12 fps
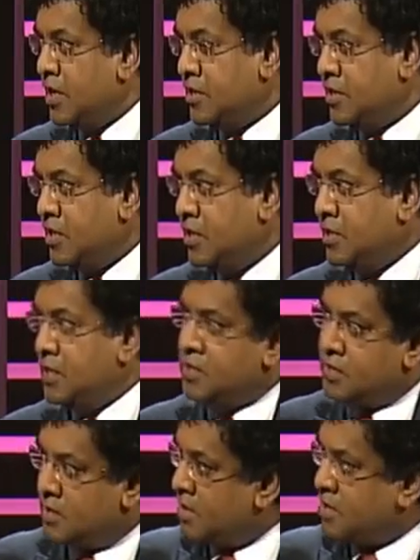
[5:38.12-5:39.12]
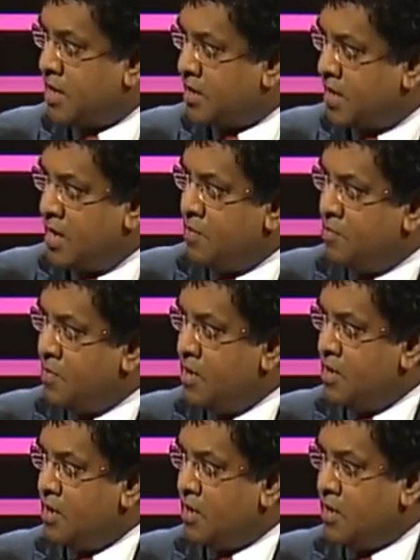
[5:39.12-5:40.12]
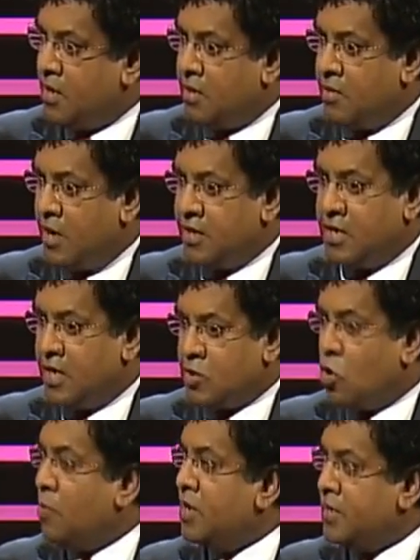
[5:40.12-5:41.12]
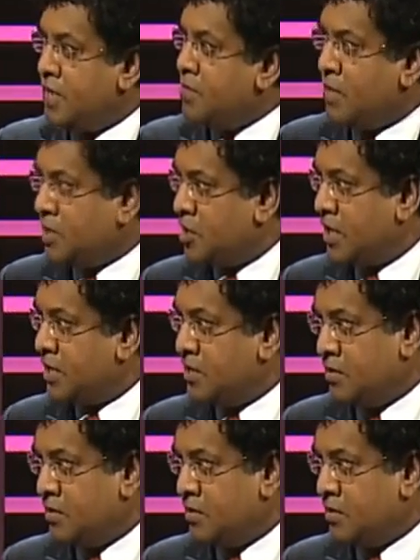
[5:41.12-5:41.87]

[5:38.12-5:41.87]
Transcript: letter. This contract came as a common thing much later.